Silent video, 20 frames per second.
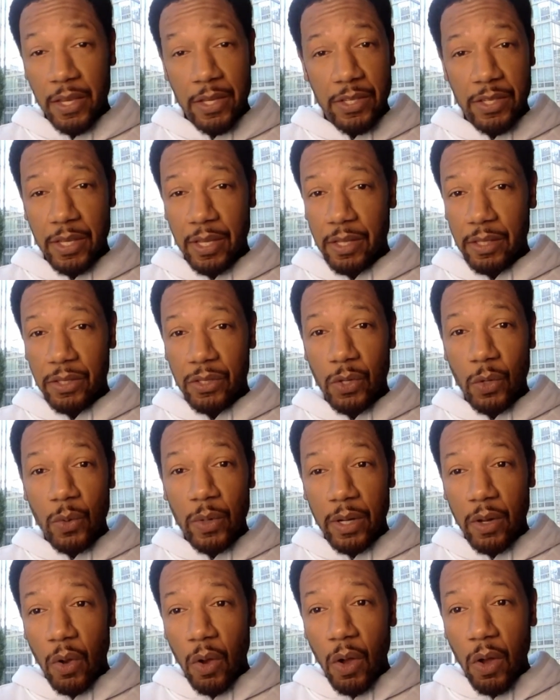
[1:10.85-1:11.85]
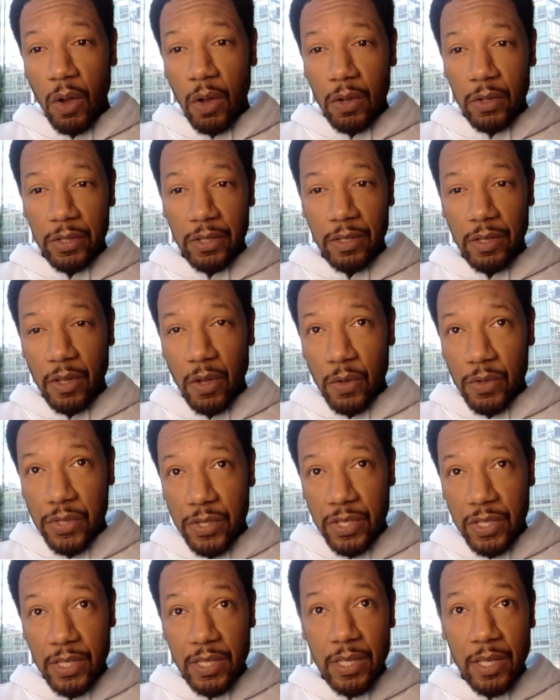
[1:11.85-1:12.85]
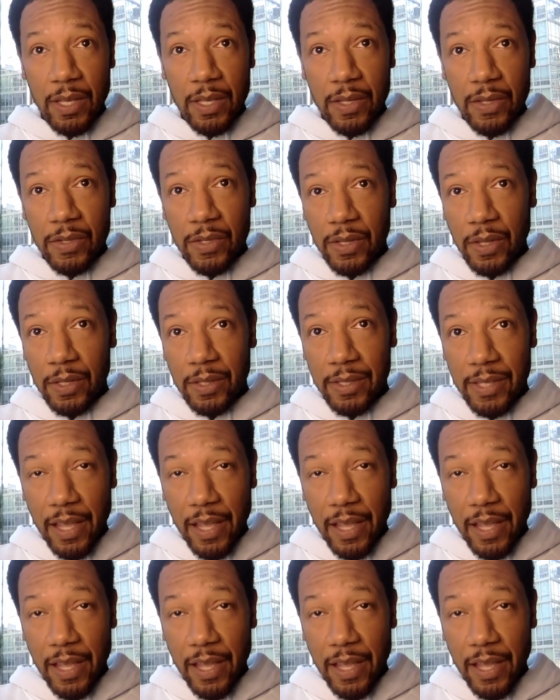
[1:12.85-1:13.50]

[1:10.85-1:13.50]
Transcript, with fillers: She can do it all. You know, she is